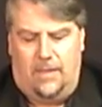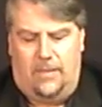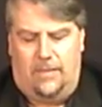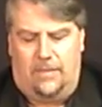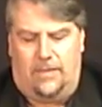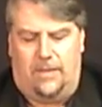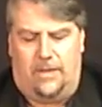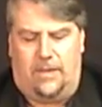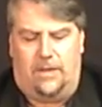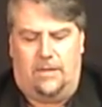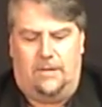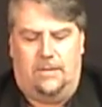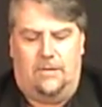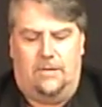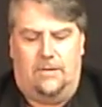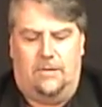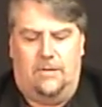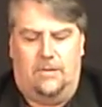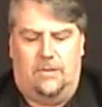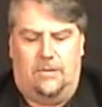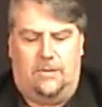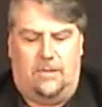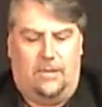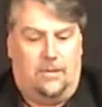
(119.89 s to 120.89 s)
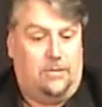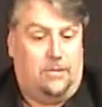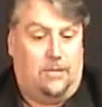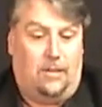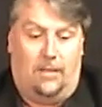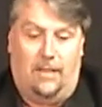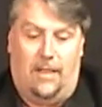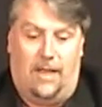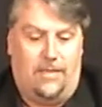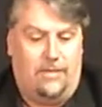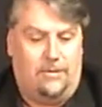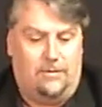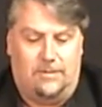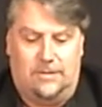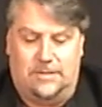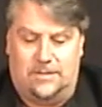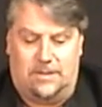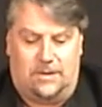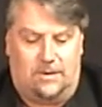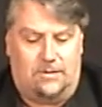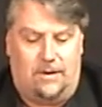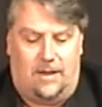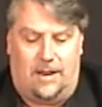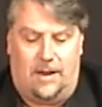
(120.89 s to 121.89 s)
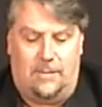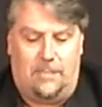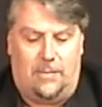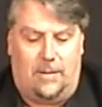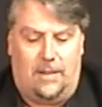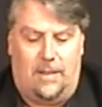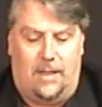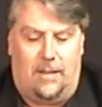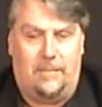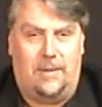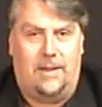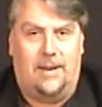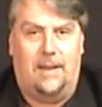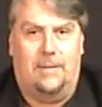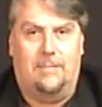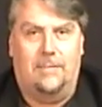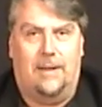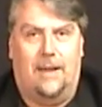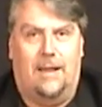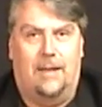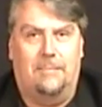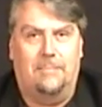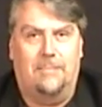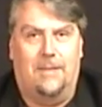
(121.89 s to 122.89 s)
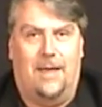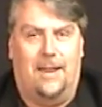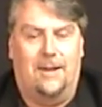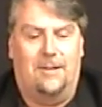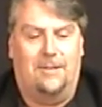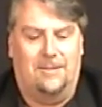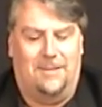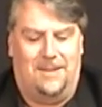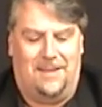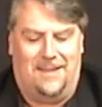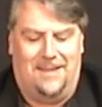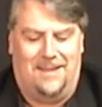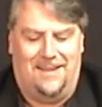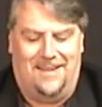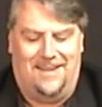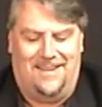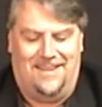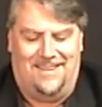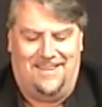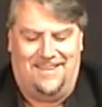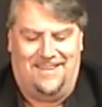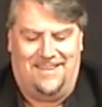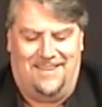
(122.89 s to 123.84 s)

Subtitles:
The leather is incredible. I mean, I'm not only a